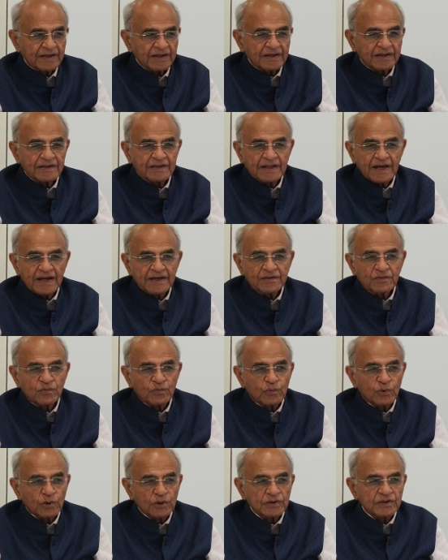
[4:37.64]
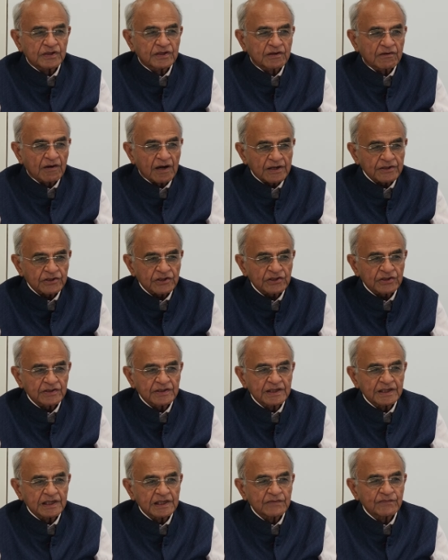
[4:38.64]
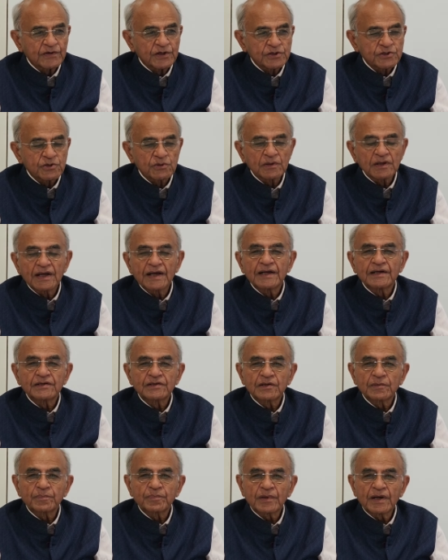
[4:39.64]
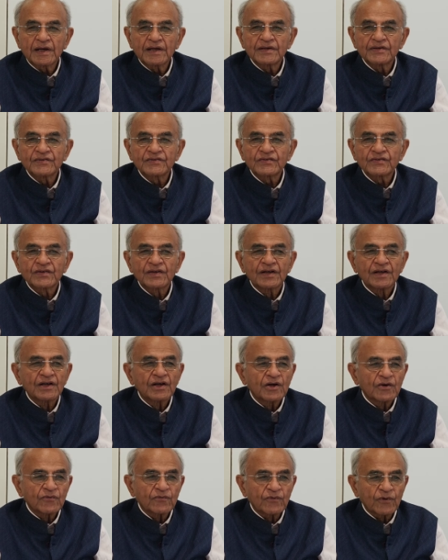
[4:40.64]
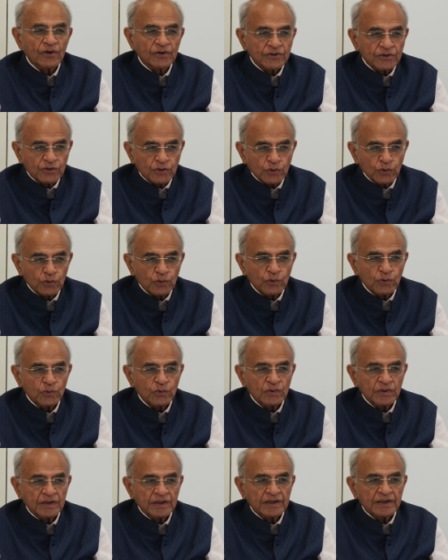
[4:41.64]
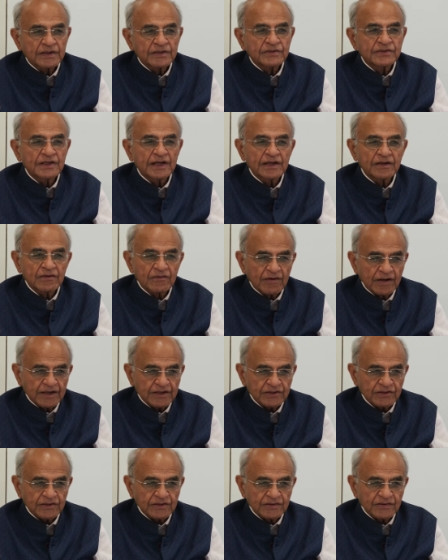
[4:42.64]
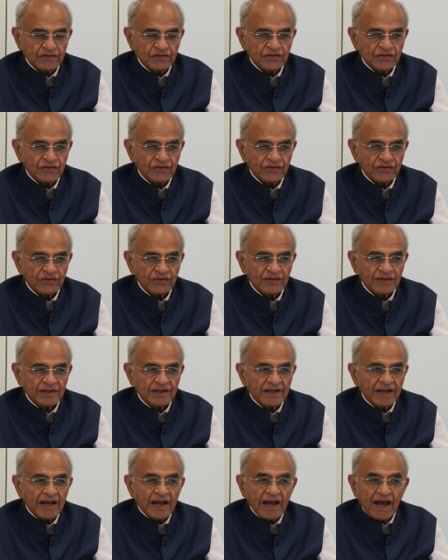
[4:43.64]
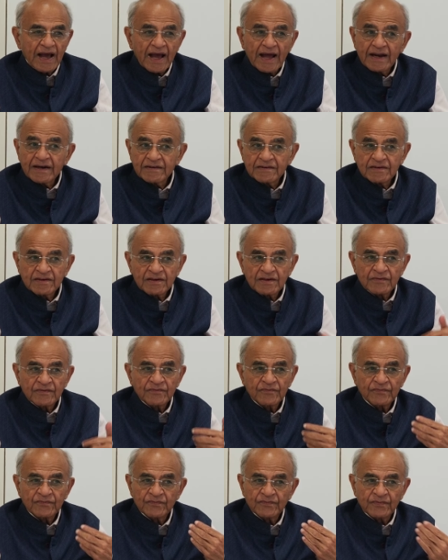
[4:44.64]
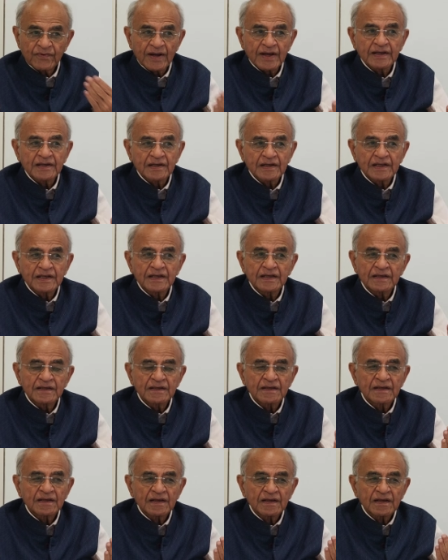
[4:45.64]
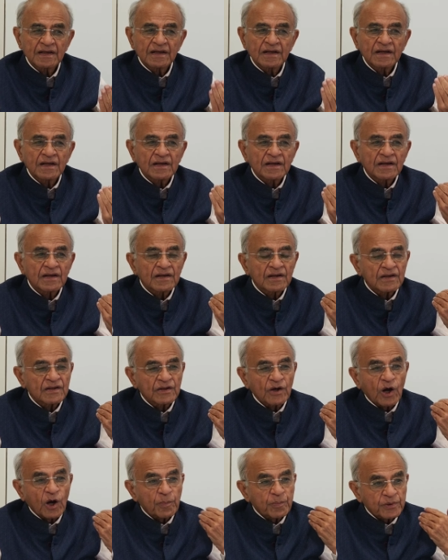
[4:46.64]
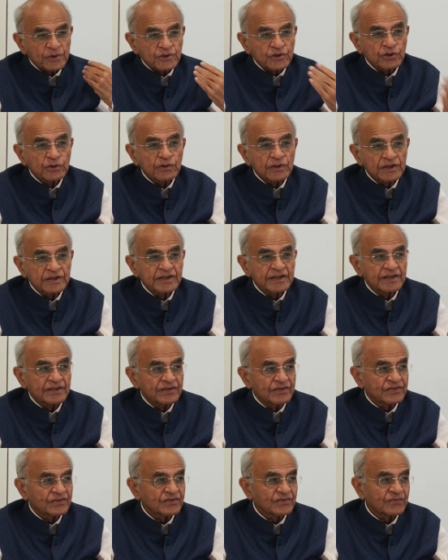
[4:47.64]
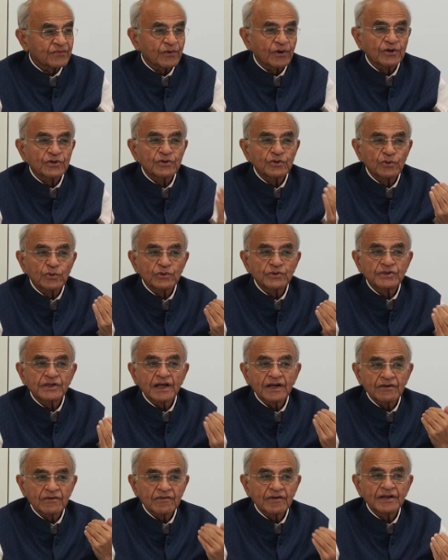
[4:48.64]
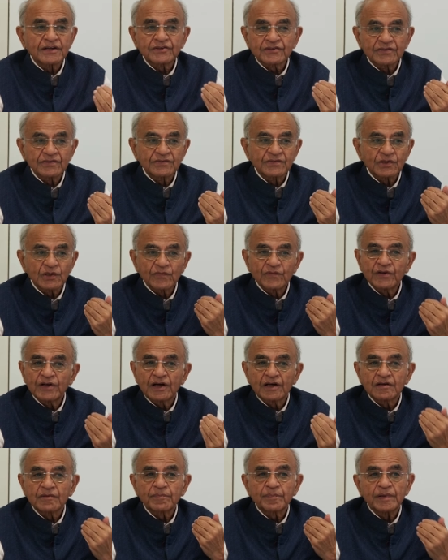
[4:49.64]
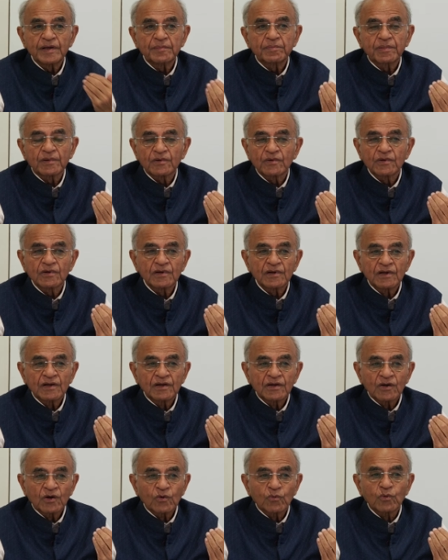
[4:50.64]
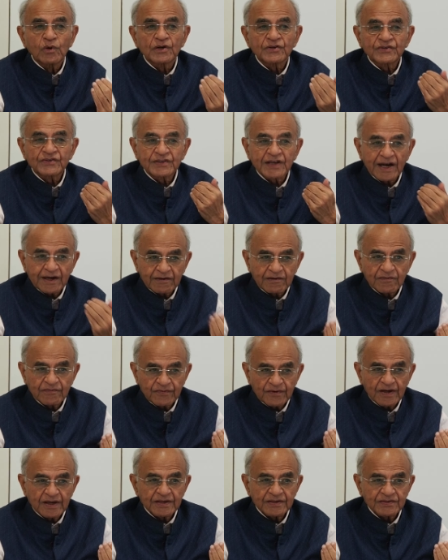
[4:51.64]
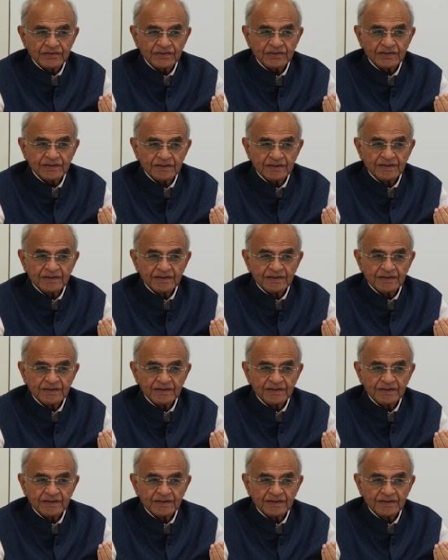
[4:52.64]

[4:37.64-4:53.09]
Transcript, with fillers: that would crush individual enterprise for two generations. And frankly, opportunities for two generations of young people were sacrificed